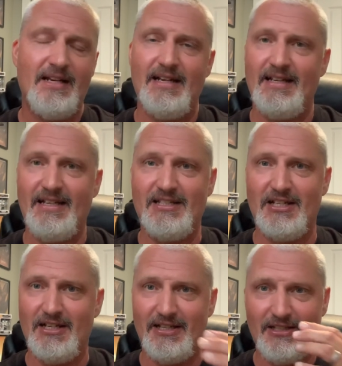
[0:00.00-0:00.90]
he's
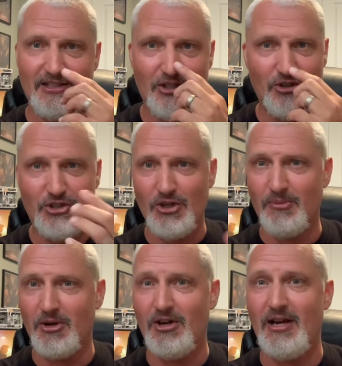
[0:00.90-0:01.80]
a
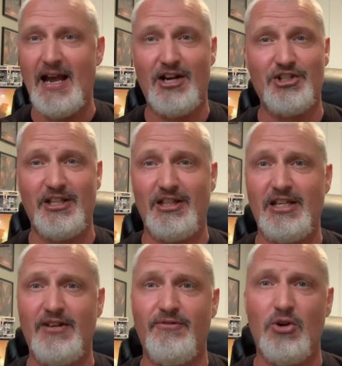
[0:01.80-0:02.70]
YouTuber, actually
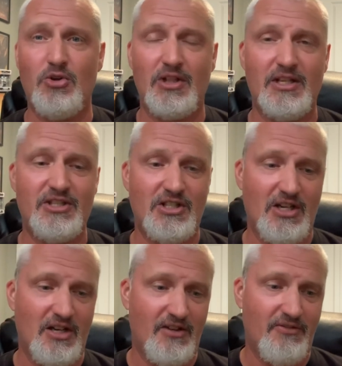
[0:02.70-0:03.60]
lead vocalist
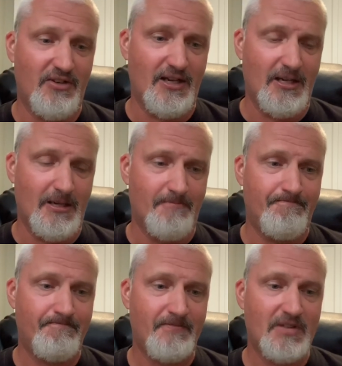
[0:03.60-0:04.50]
of, um,
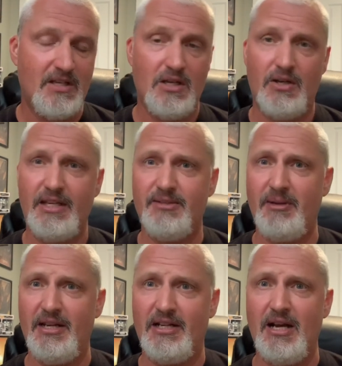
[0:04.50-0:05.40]
he's
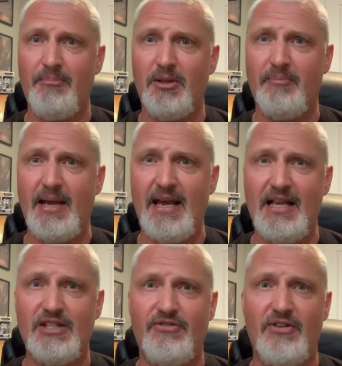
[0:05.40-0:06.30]
been in a couple of
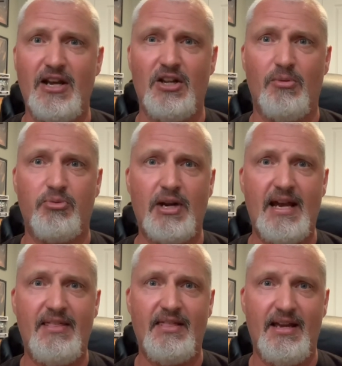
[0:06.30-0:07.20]
bands, Final
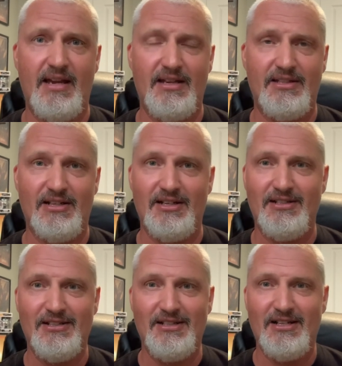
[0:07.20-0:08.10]
Breath. And uh,
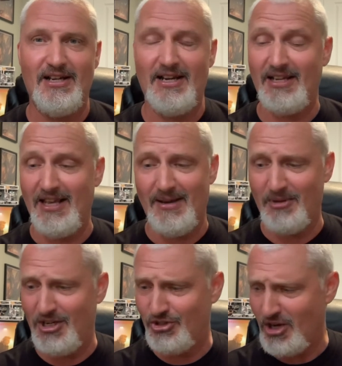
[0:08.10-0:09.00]
again, I'm
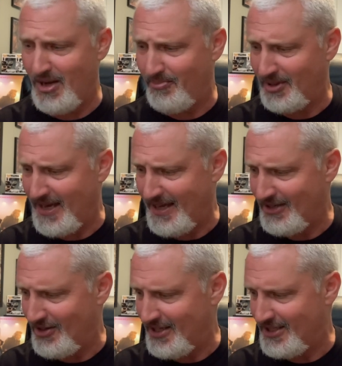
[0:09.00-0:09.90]
going to draw a blank
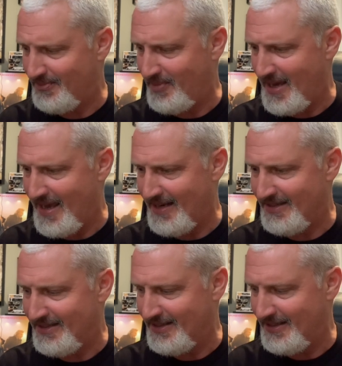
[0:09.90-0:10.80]
on his
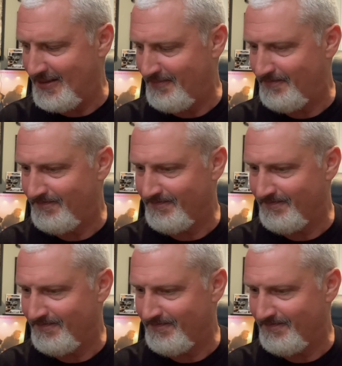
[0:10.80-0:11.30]
band. Um,